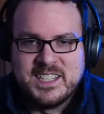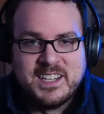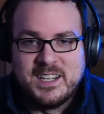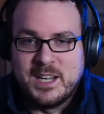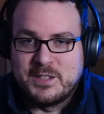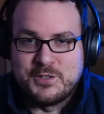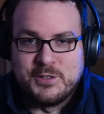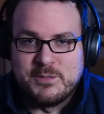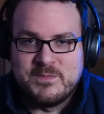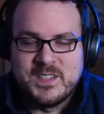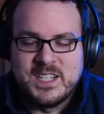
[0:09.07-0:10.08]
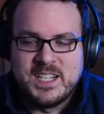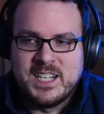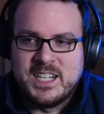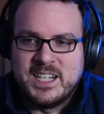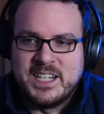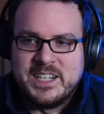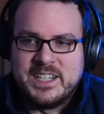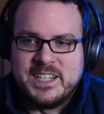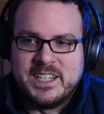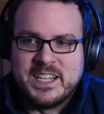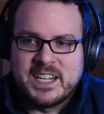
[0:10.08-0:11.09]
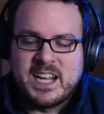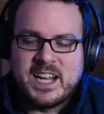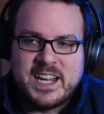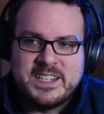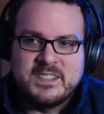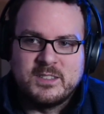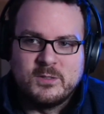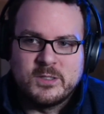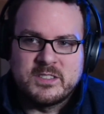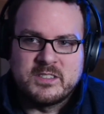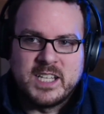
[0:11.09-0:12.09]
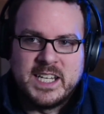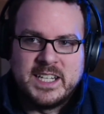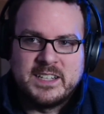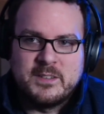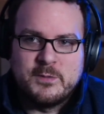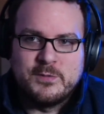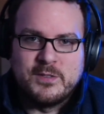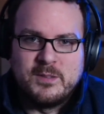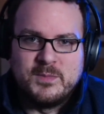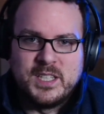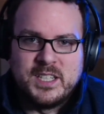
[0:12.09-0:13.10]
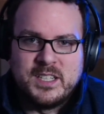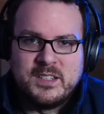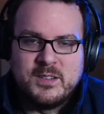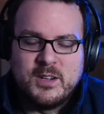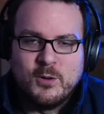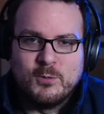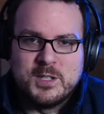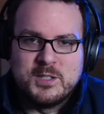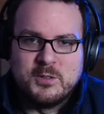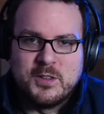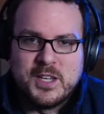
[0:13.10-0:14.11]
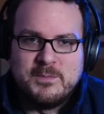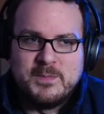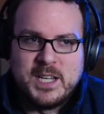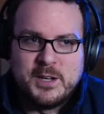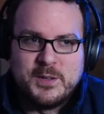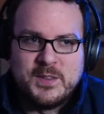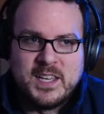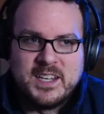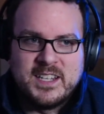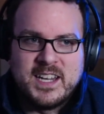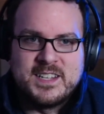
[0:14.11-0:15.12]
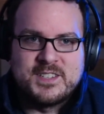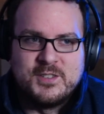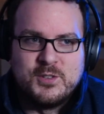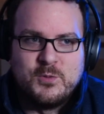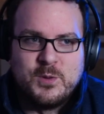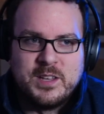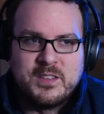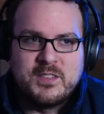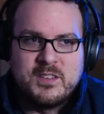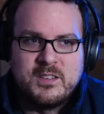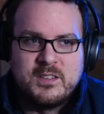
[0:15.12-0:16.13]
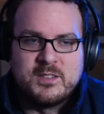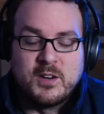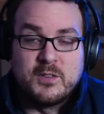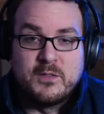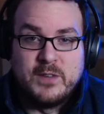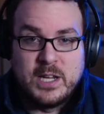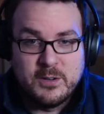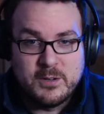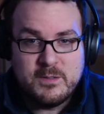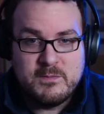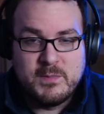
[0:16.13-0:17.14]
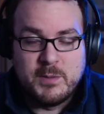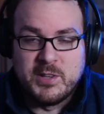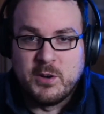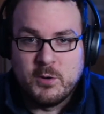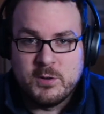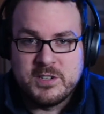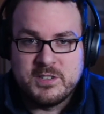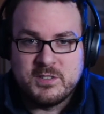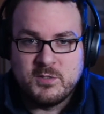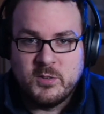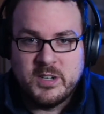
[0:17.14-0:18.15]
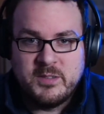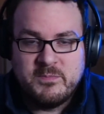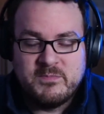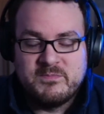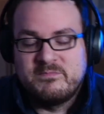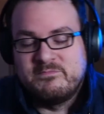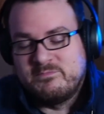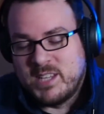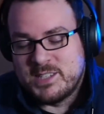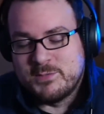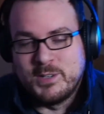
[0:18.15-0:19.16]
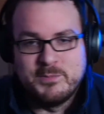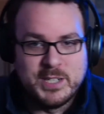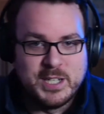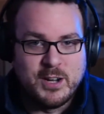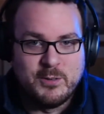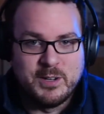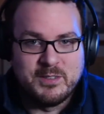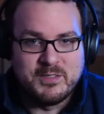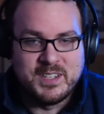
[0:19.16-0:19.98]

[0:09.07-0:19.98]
Not sure. It kind of looks like, from the original thumbnail, that it has to do with Darth Vader, maybe the origin story. That's what I'm going to go with.